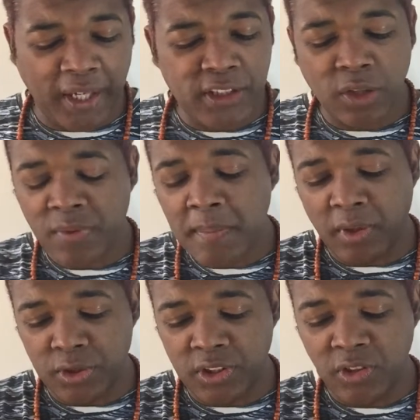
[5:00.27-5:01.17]
Ace of
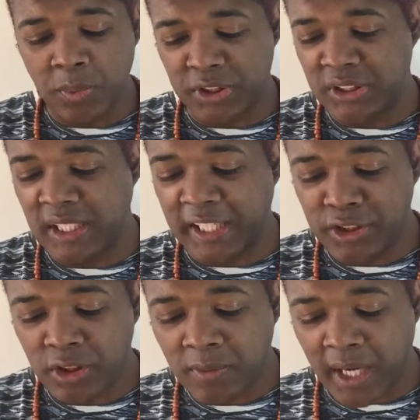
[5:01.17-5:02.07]
Emotions, which is the
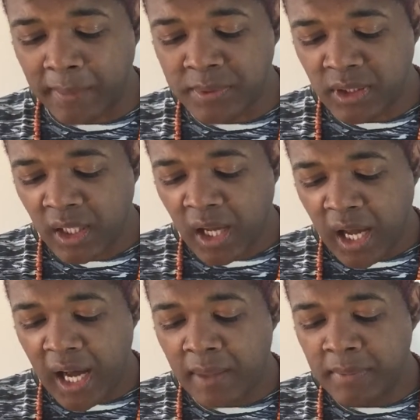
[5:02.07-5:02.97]
Ace of Cups,
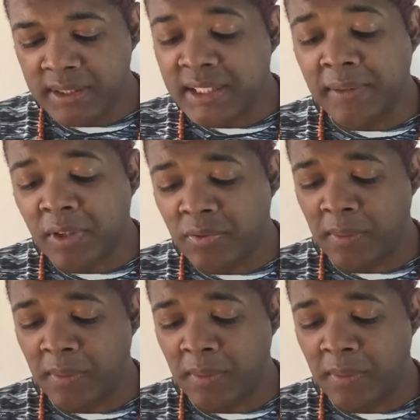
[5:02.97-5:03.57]
Seven of